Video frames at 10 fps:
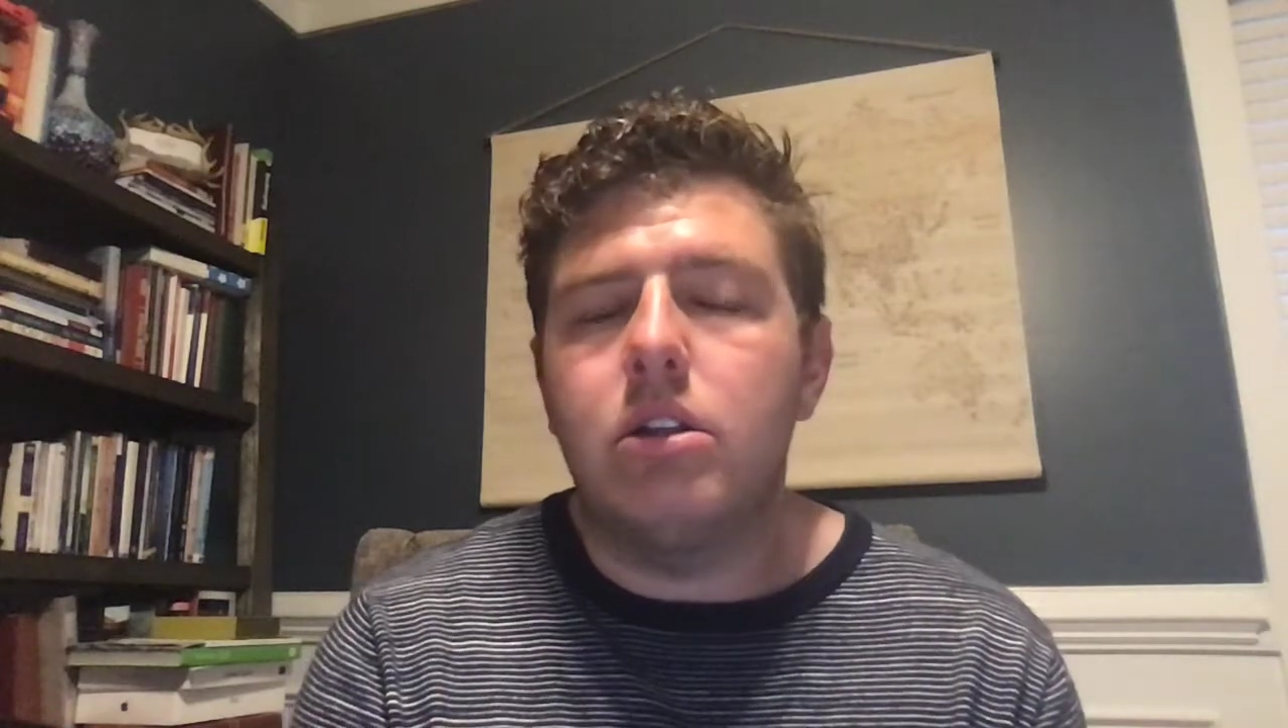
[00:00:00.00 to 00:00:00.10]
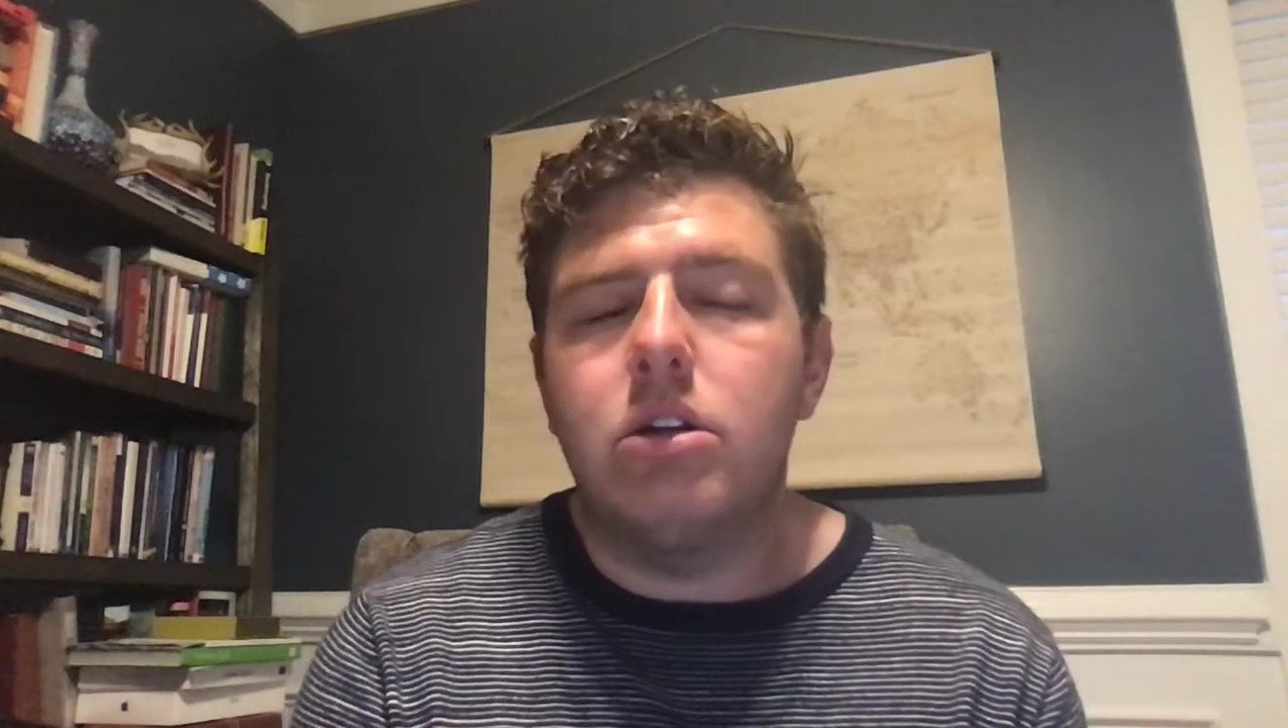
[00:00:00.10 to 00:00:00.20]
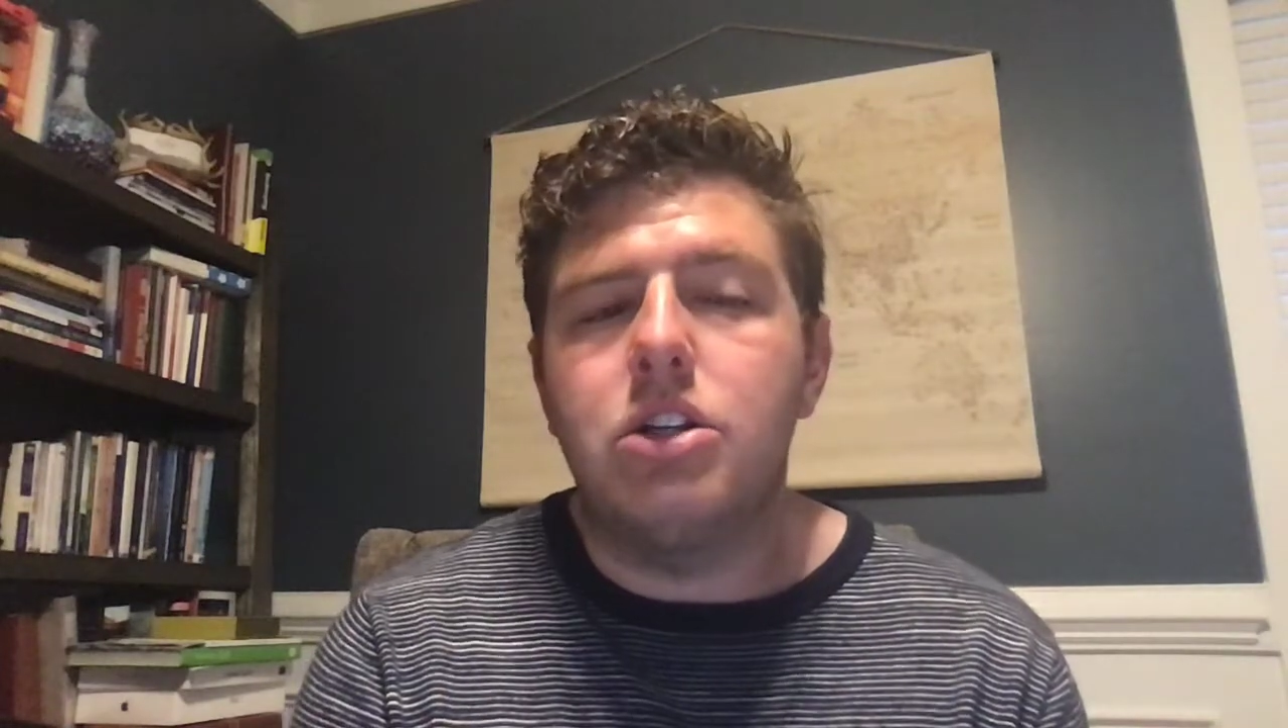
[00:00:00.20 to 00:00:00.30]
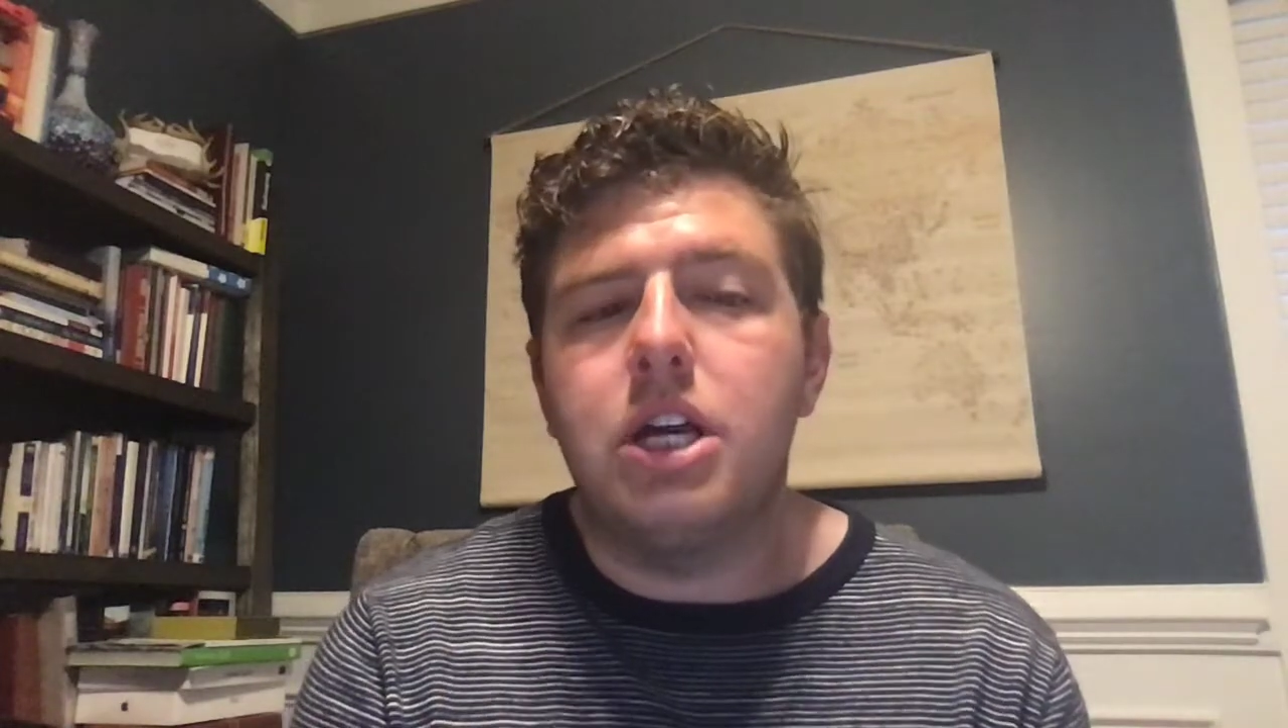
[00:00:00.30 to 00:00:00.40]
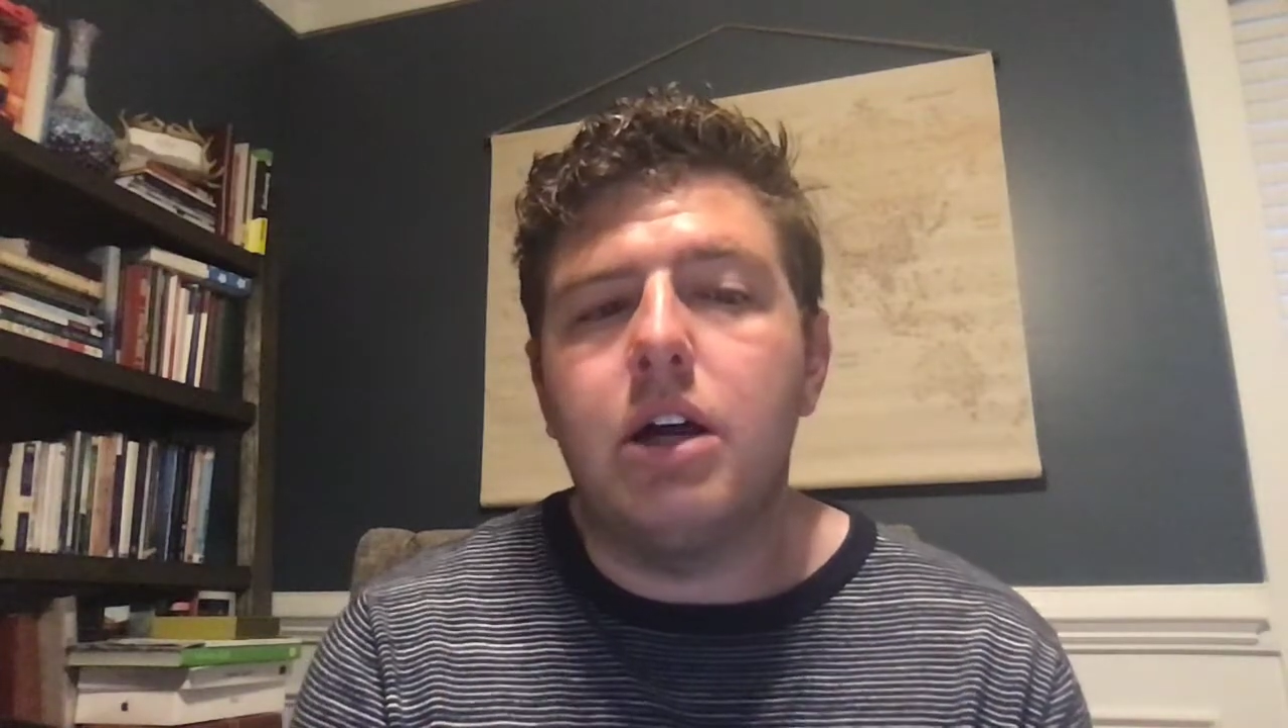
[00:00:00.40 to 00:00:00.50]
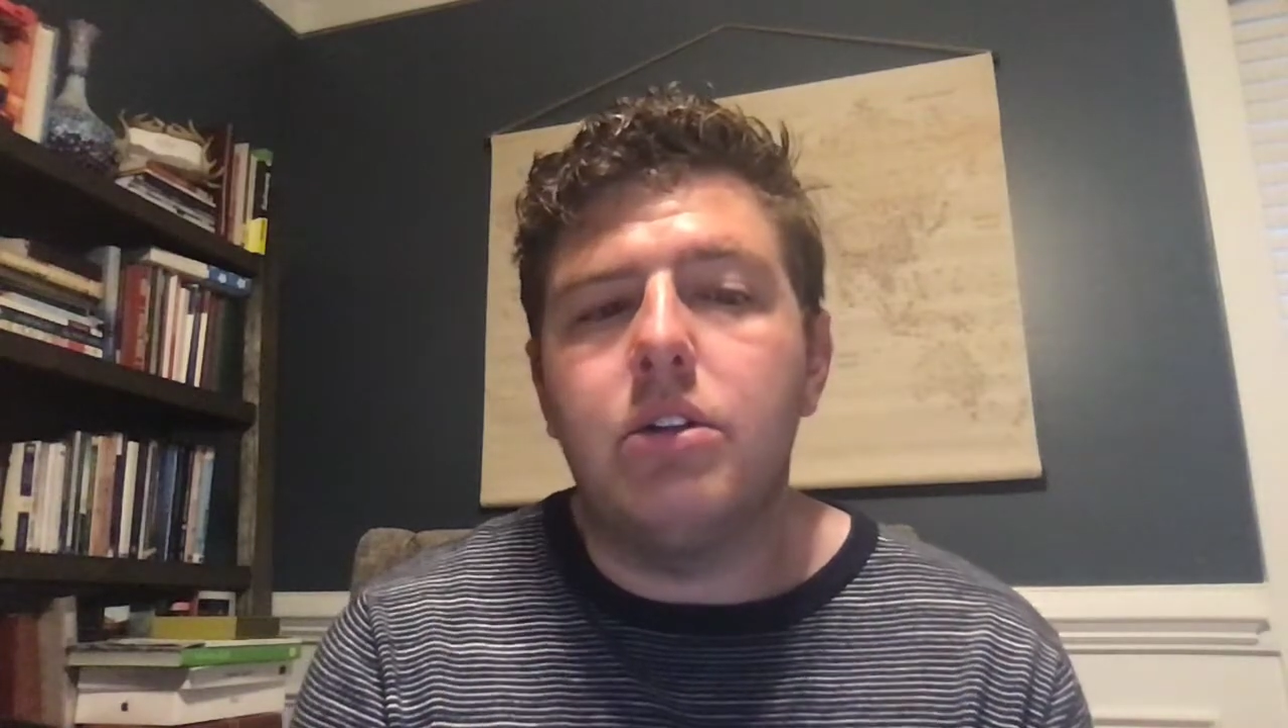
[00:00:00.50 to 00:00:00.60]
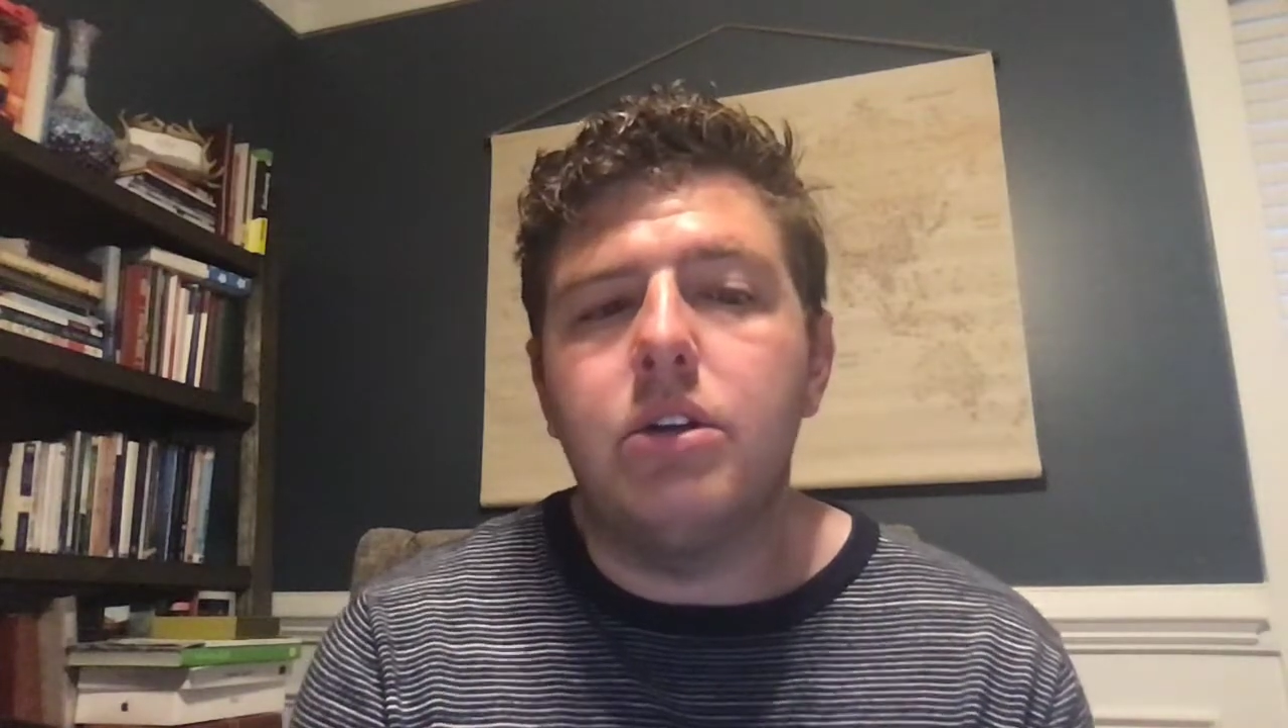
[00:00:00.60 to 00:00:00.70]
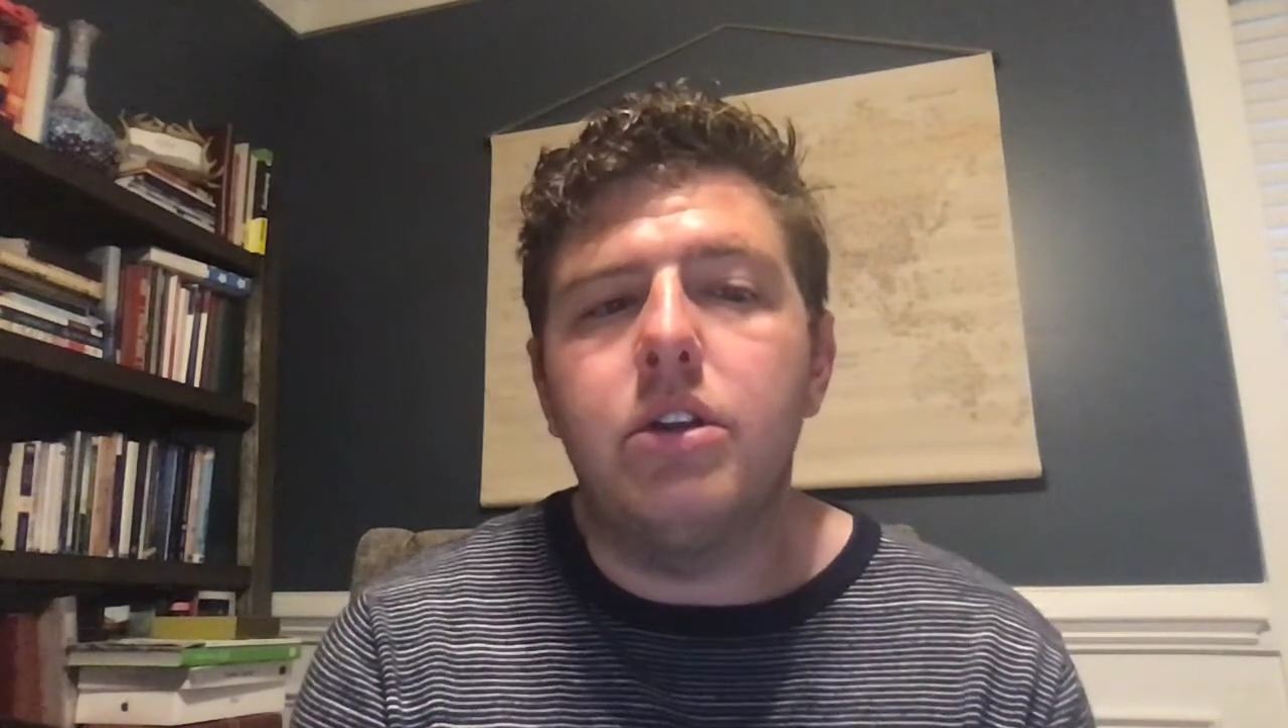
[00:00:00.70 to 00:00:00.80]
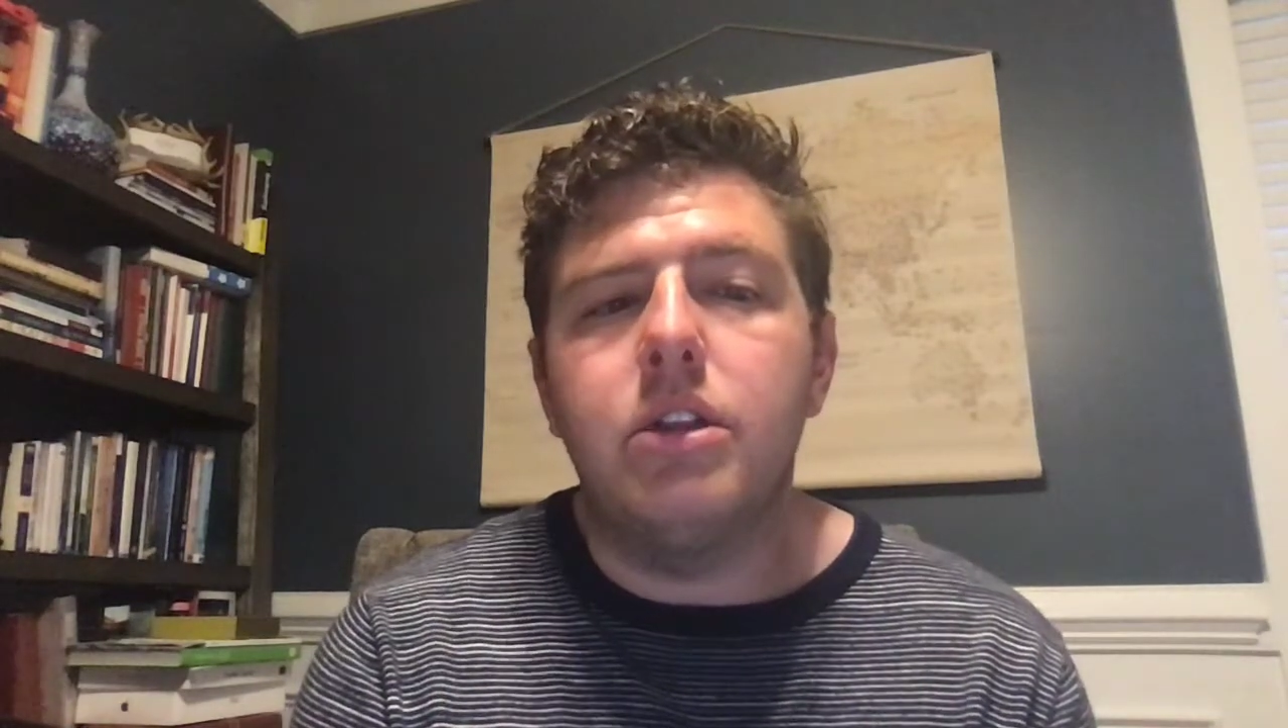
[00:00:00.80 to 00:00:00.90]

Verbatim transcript: their childhood.